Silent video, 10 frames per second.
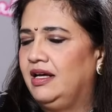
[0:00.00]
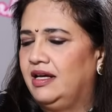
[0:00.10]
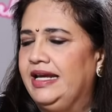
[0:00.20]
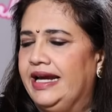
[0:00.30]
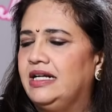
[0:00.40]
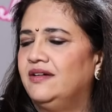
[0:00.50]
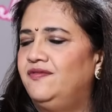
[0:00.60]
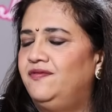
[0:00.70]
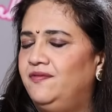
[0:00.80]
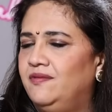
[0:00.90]

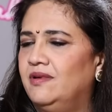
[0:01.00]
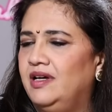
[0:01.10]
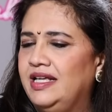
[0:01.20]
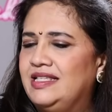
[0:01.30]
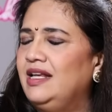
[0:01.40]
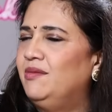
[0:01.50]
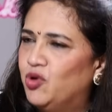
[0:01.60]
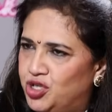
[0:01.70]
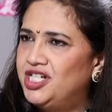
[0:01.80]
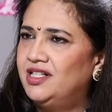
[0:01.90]
creative, it's an
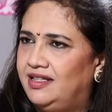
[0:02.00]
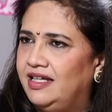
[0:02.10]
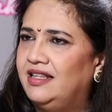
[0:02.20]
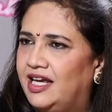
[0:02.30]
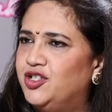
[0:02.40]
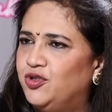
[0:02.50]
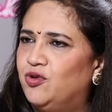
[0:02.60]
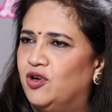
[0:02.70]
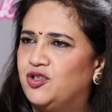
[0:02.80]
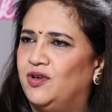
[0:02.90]
emotional thing that you
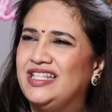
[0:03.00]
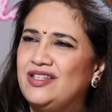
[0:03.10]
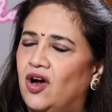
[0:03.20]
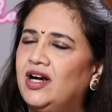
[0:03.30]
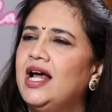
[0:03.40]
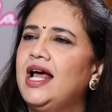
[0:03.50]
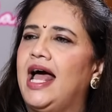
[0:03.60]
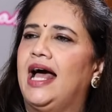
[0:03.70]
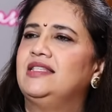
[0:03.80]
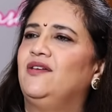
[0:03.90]
do also. It's not
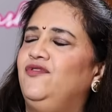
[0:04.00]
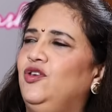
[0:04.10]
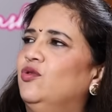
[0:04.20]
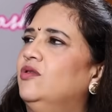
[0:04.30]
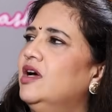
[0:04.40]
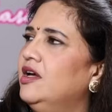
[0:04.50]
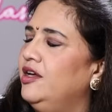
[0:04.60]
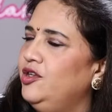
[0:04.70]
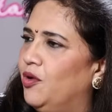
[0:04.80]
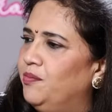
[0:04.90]
as if
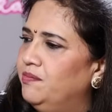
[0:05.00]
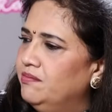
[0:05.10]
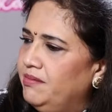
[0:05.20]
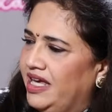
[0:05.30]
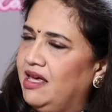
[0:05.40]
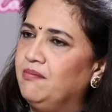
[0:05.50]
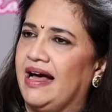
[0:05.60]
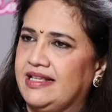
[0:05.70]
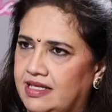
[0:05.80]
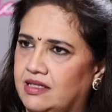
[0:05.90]
you're making
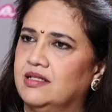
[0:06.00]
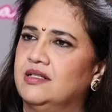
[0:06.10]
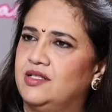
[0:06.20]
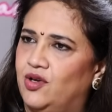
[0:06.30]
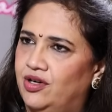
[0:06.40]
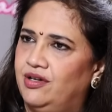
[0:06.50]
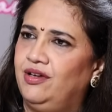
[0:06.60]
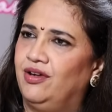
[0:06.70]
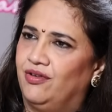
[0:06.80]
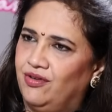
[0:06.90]
bicycles or
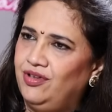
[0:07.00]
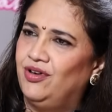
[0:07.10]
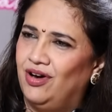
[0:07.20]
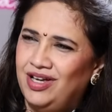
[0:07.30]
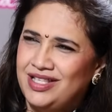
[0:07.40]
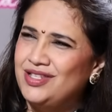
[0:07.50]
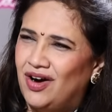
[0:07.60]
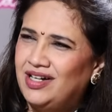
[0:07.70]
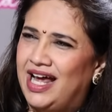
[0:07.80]
it's not